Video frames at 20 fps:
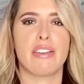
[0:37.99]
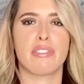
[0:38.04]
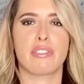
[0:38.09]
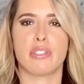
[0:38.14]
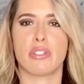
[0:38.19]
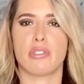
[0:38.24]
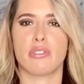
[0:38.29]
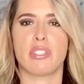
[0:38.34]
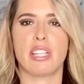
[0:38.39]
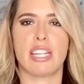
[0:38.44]

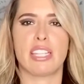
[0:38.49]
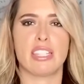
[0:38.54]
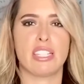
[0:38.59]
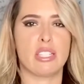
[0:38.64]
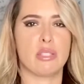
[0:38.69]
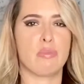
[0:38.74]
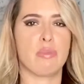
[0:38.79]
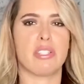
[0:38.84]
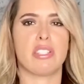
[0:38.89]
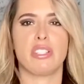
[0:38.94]
So take these
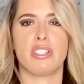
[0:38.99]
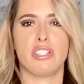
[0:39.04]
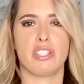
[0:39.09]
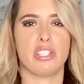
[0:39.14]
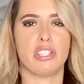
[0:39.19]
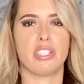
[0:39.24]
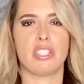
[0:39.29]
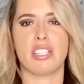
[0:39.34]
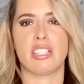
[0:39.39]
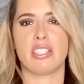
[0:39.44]

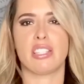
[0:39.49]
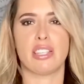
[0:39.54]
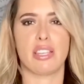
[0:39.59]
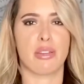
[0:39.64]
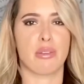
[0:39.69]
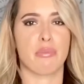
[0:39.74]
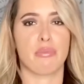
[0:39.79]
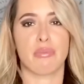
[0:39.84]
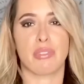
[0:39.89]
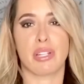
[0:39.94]
messages as they
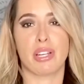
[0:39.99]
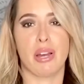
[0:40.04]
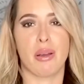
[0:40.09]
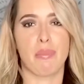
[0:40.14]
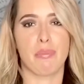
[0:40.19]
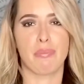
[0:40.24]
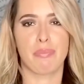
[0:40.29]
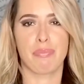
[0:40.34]
come.